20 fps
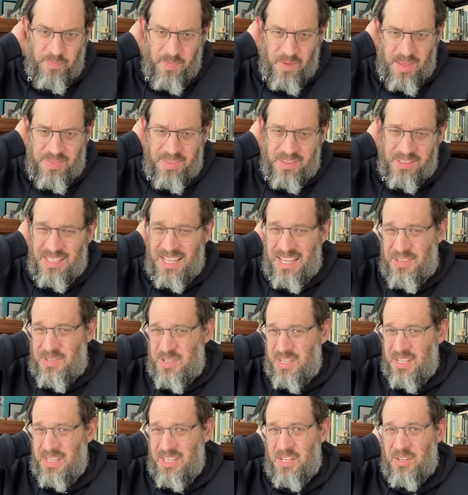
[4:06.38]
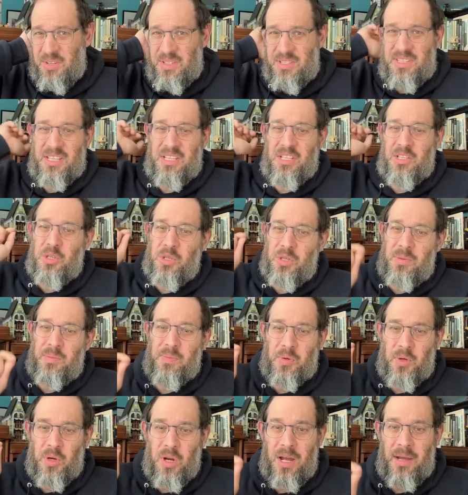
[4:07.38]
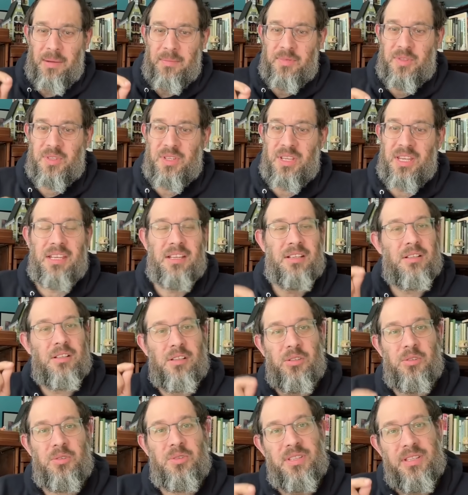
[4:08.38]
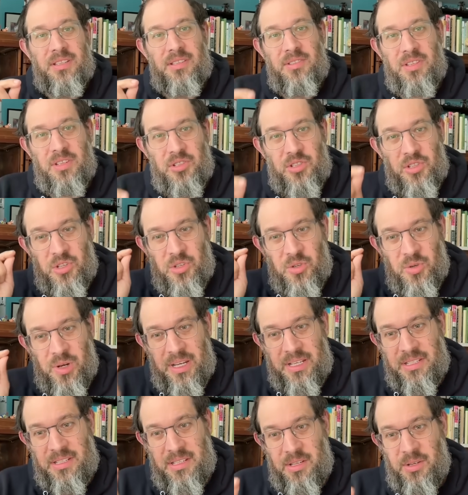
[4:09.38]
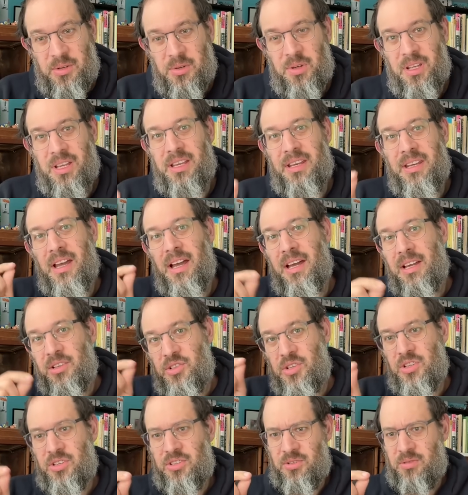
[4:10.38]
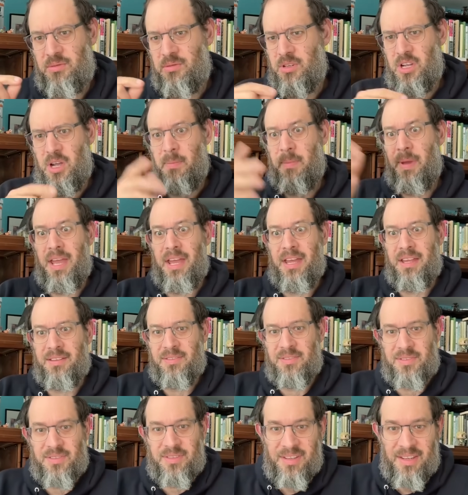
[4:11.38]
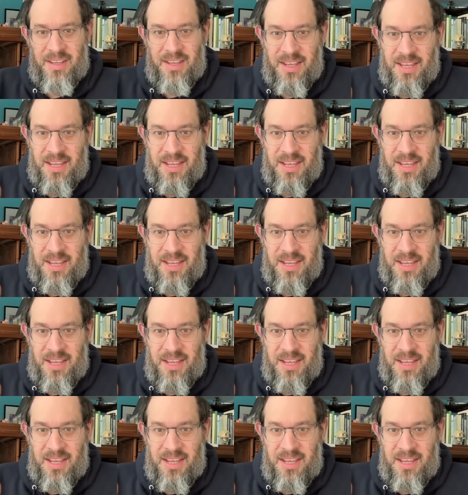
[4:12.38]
The lesson here is that good prompts include decision criteria, not just commands.